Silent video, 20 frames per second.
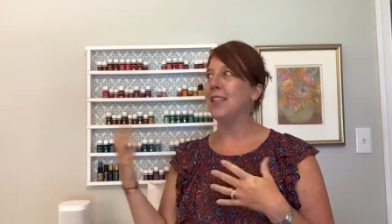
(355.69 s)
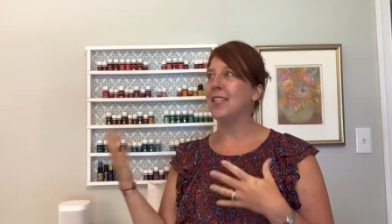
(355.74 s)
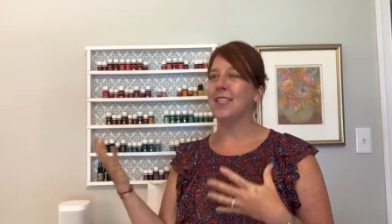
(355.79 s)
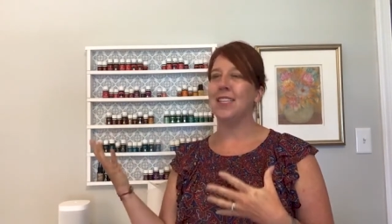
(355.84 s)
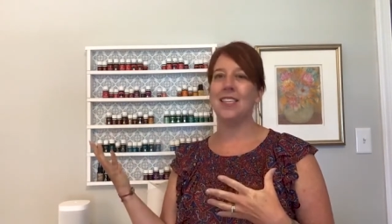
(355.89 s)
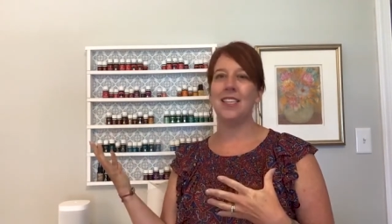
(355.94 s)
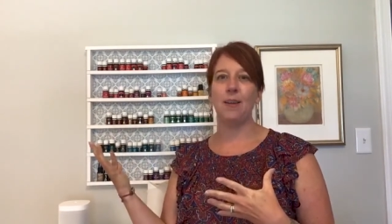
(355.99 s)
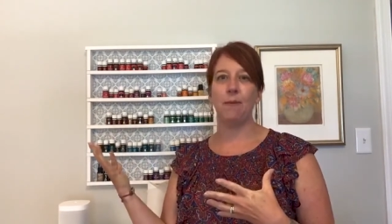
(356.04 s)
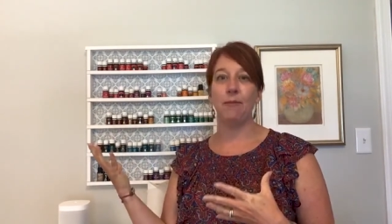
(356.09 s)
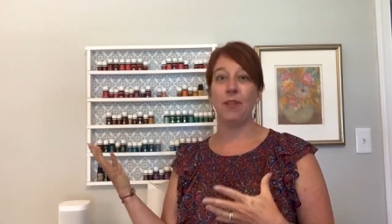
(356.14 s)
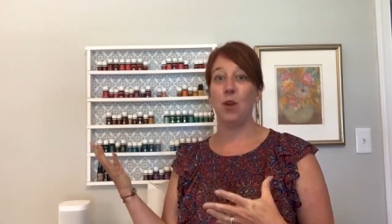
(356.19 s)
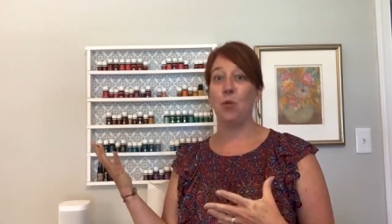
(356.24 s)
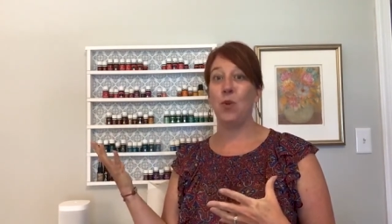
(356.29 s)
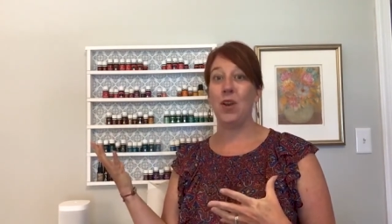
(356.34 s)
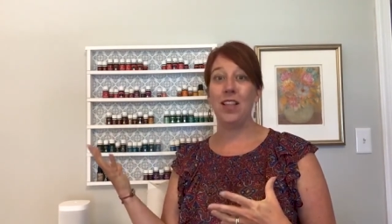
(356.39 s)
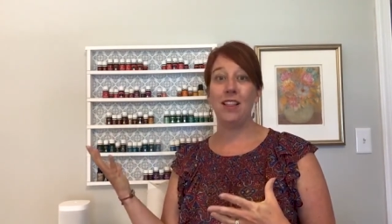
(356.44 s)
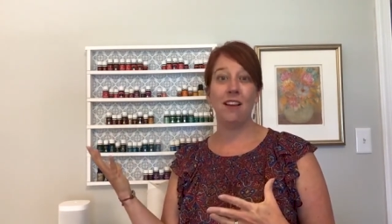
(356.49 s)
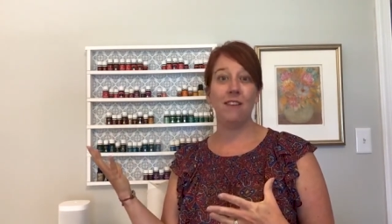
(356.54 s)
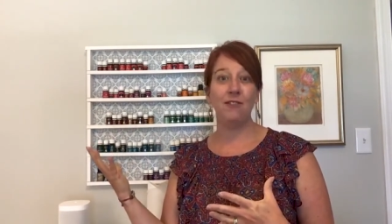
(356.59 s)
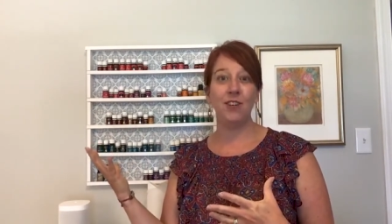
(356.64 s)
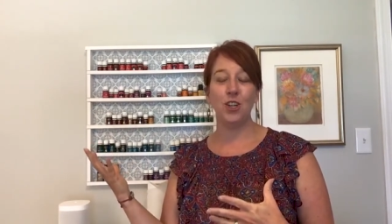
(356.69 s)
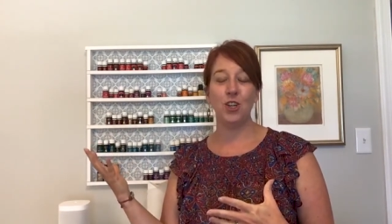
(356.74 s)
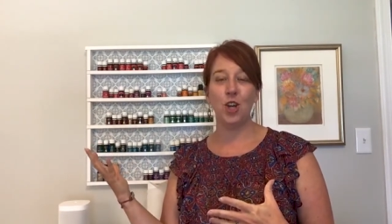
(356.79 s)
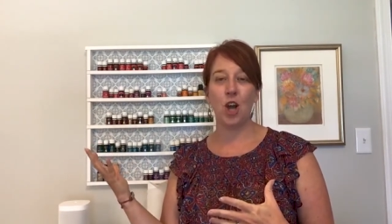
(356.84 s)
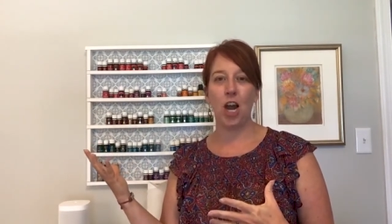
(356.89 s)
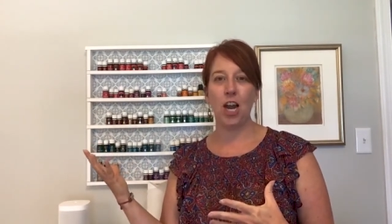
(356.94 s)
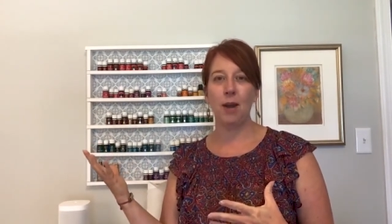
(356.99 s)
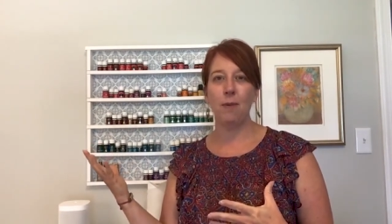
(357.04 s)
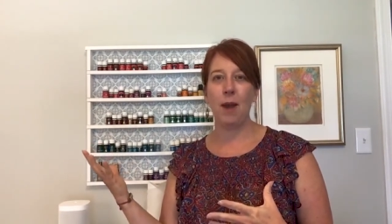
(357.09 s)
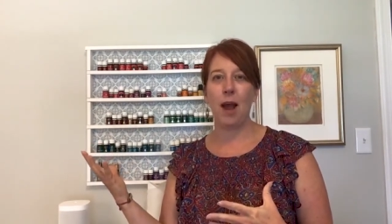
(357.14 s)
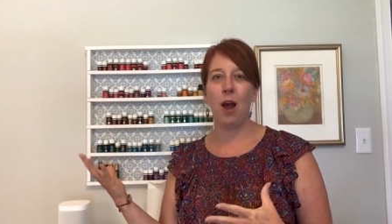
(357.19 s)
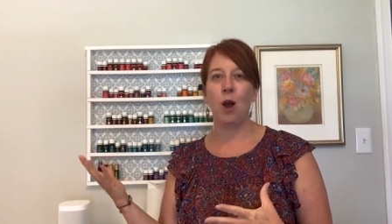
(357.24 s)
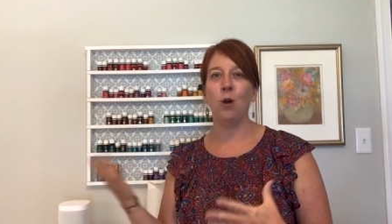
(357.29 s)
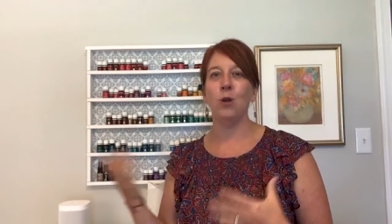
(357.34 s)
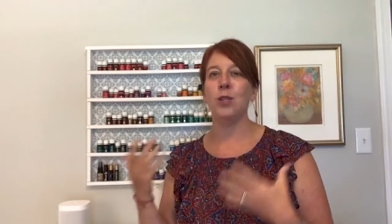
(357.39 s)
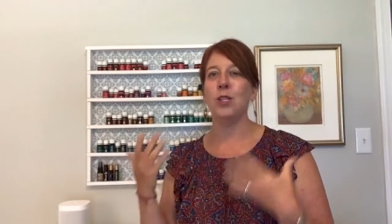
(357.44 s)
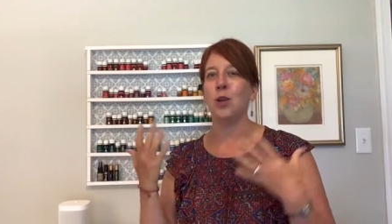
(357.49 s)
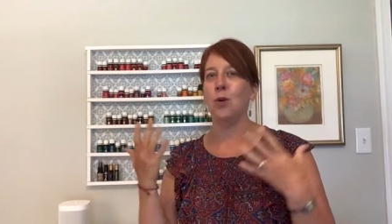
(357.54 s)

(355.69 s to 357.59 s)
This is something we love to talk about,